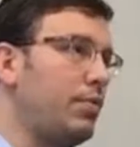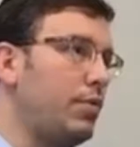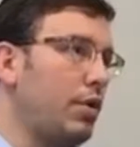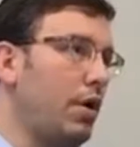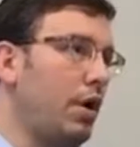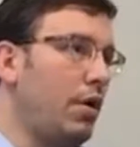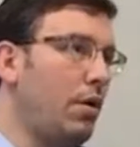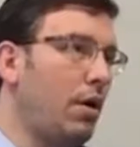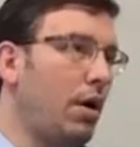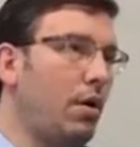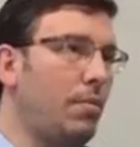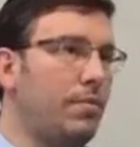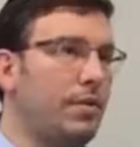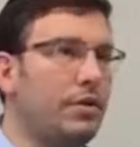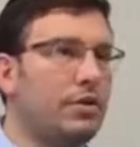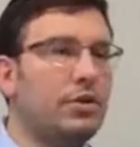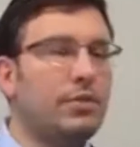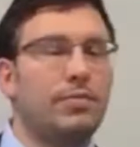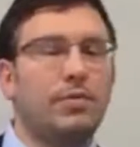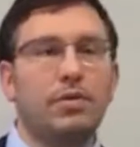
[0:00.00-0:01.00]
our
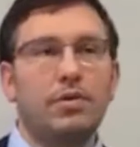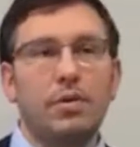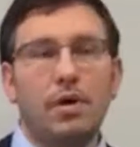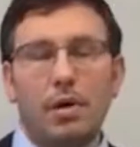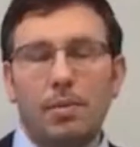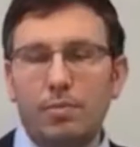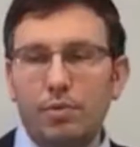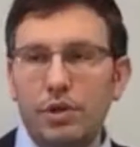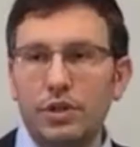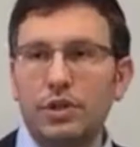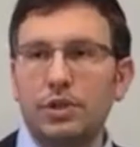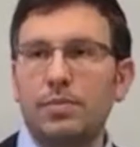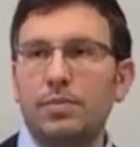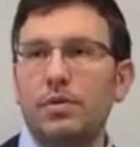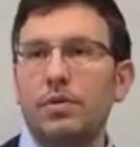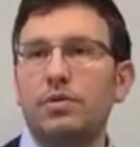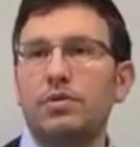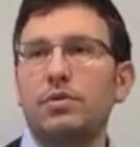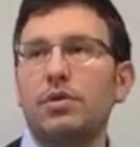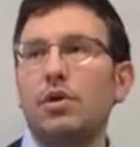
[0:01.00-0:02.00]

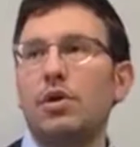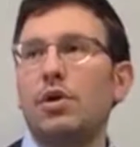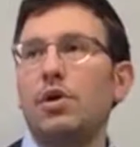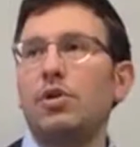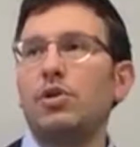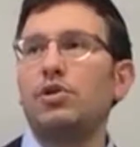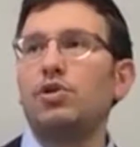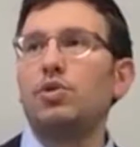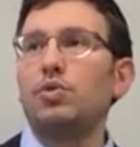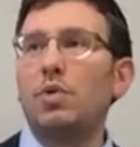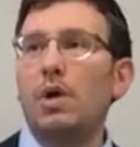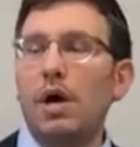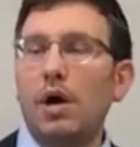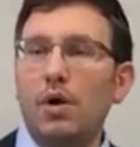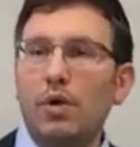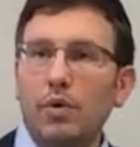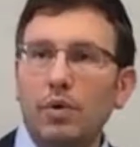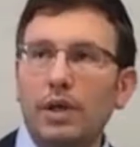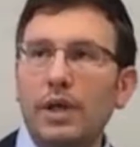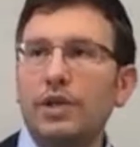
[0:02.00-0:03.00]
principles, to our
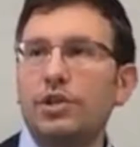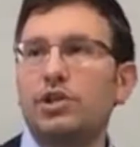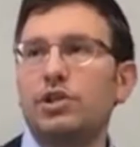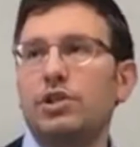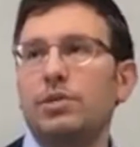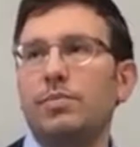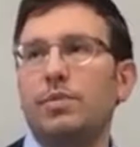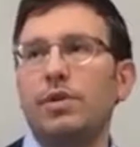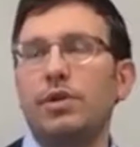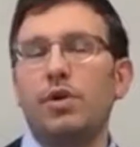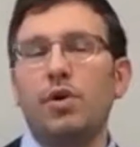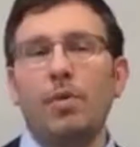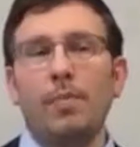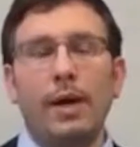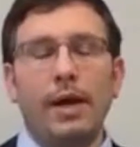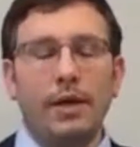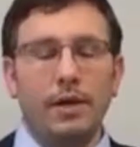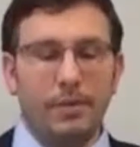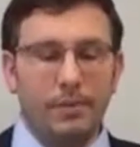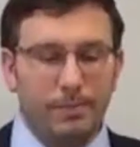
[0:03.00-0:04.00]
relationship with the
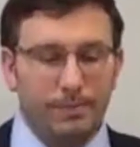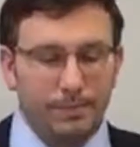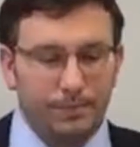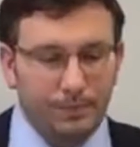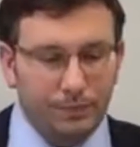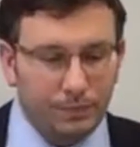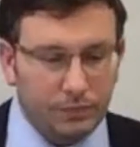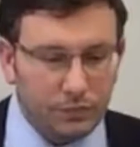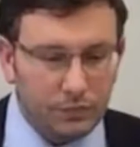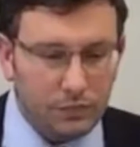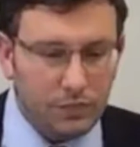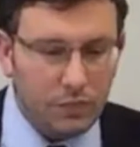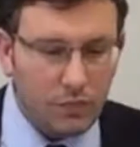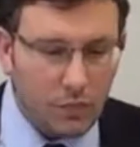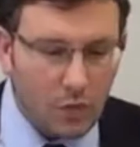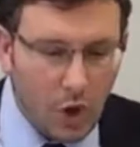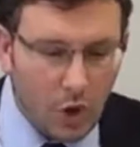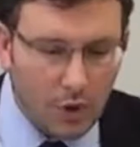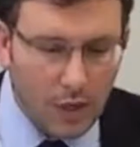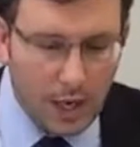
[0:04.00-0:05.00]
Almighty.
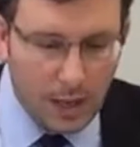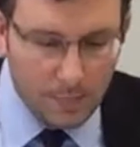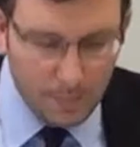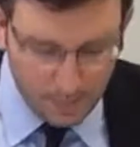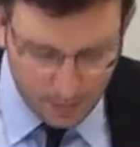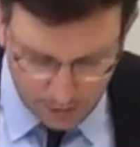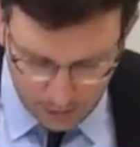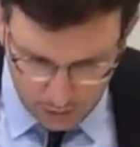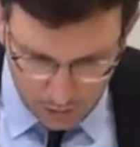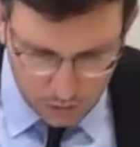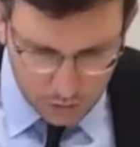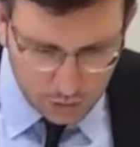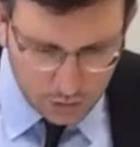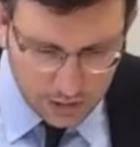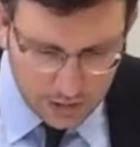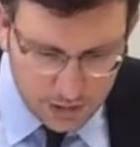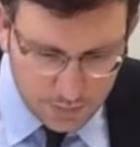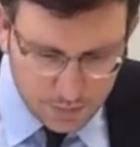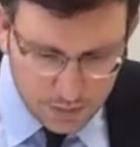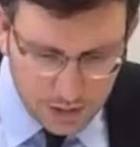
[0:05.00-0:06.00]
Okay, so
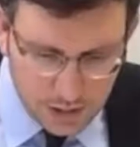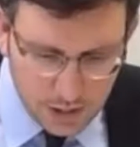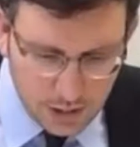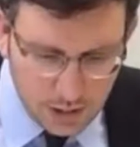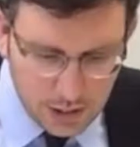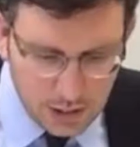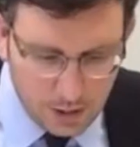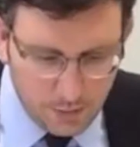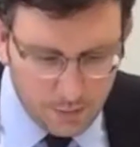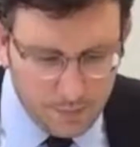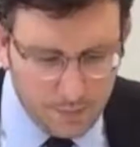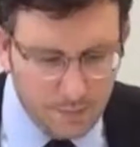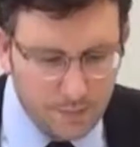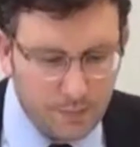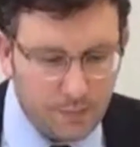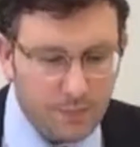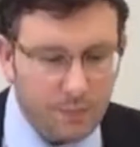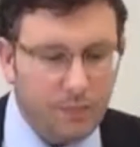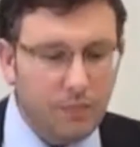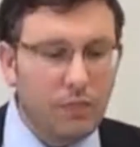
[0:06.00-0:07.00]
let's begin here.
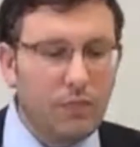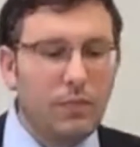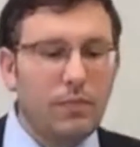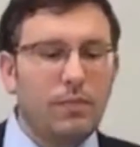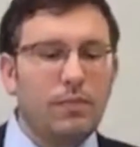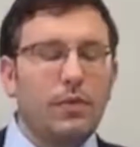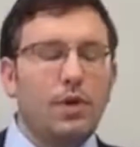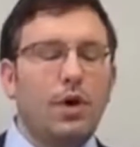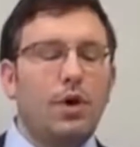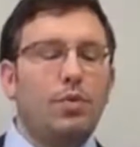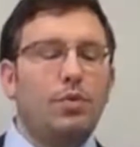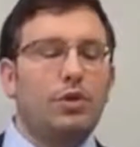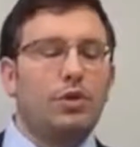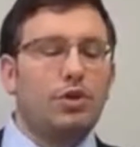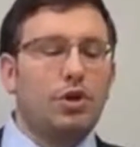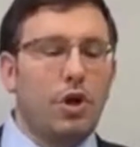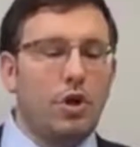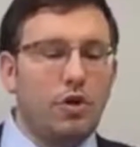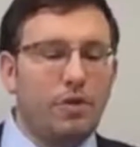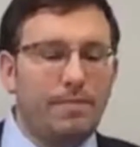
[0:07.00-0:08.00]
We
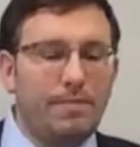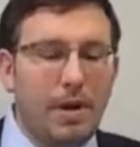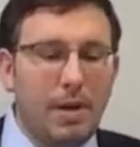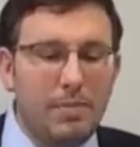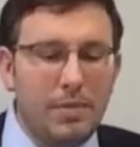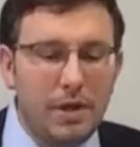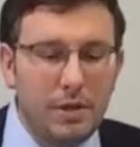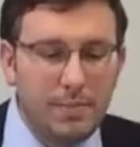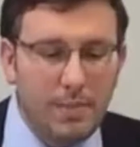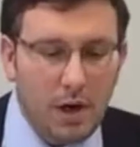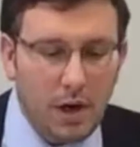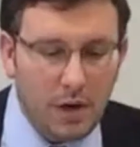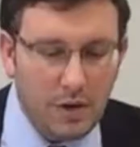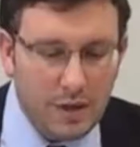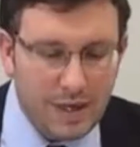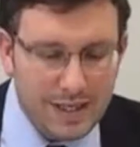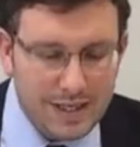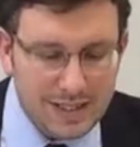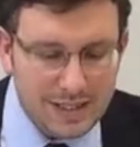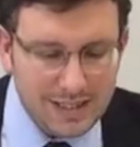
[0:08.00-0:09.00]
start off by
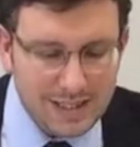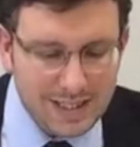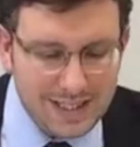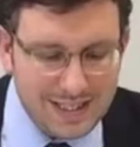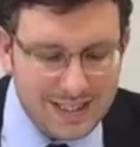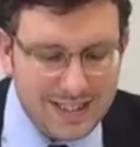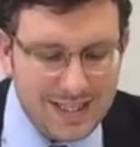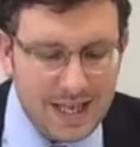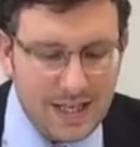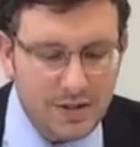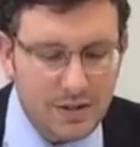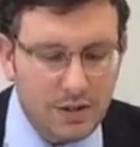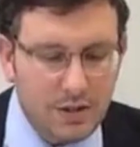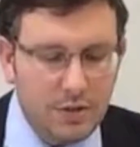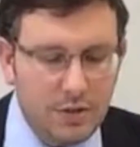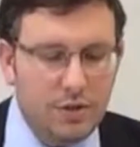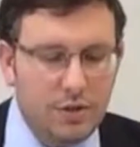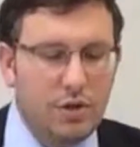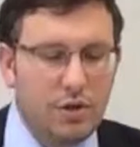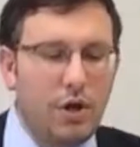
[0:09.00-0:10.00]
Midbar is the
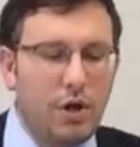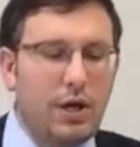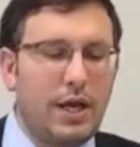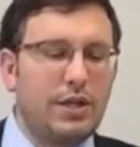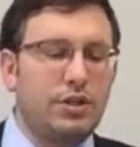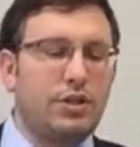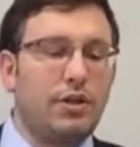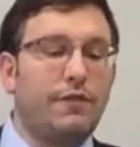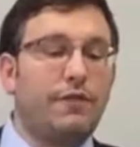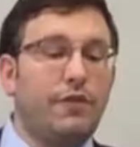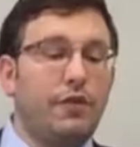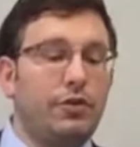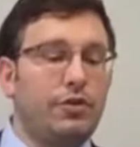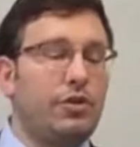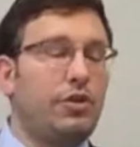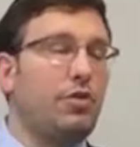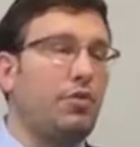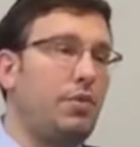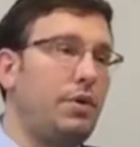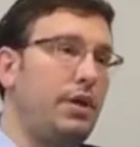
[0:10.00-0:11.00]
census. Okay, so the first
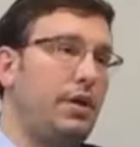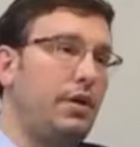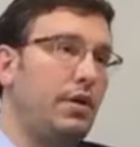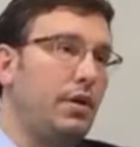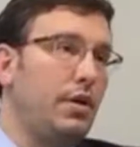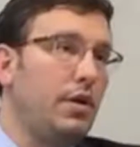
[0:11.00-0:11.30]
three